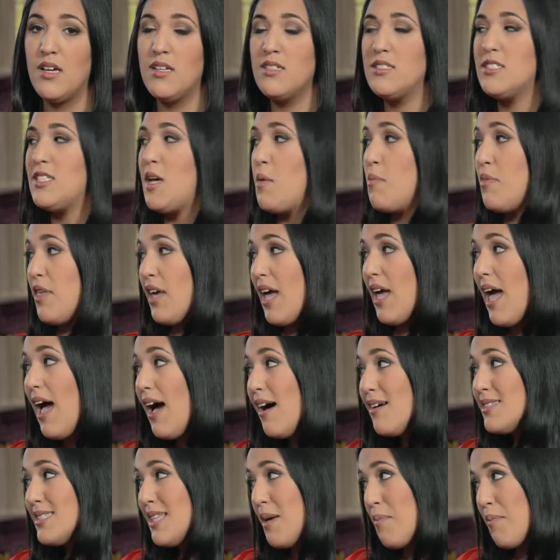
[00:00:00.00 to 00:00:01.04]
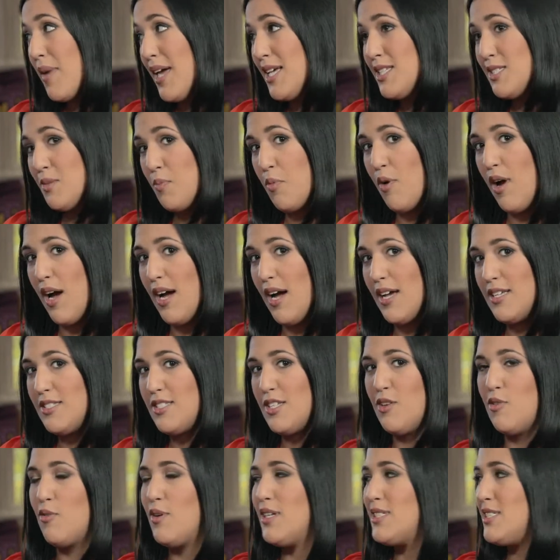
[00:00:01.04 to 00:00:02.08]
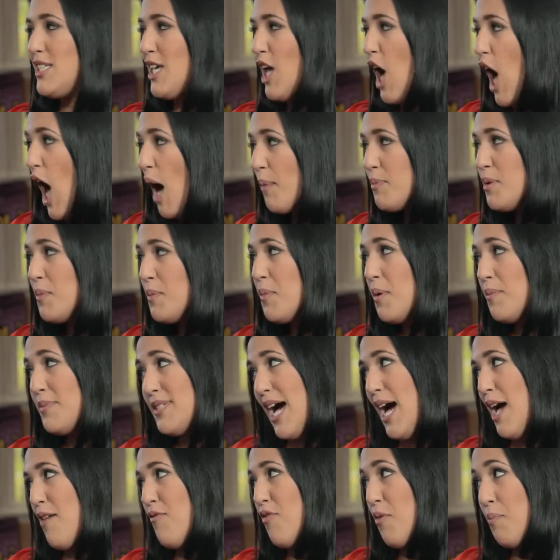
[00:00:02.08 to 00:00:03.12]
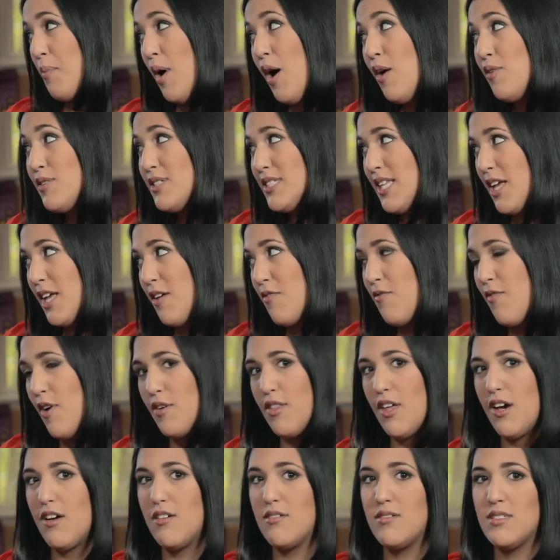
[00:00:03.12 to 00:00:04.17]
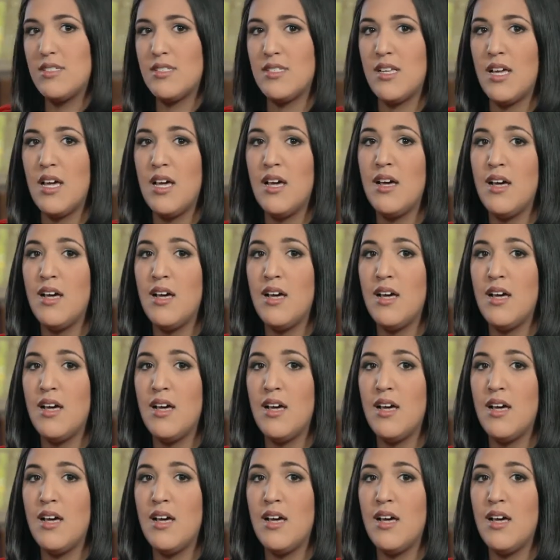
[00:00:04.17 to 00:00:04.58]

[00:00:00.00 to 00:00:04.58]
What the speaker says: Something else that may surprise you is the optimum time for posting photos.